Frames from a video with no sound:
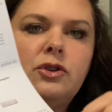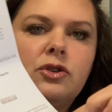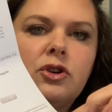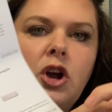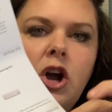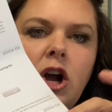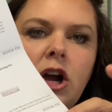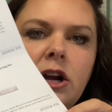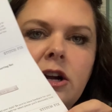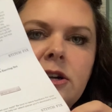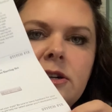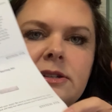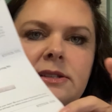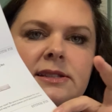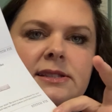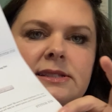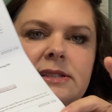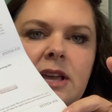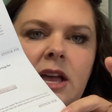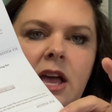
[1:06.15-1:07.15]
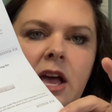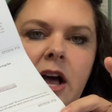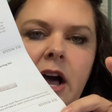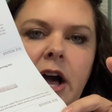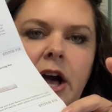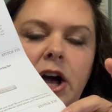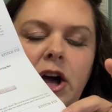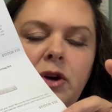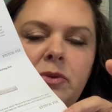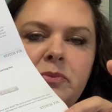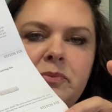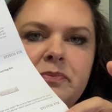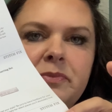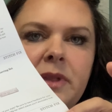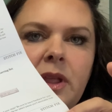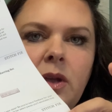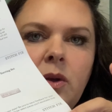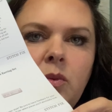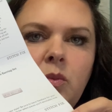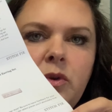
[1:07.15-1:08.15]
cards
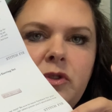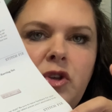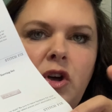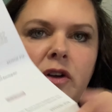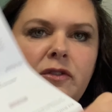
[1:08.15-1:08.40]
with all of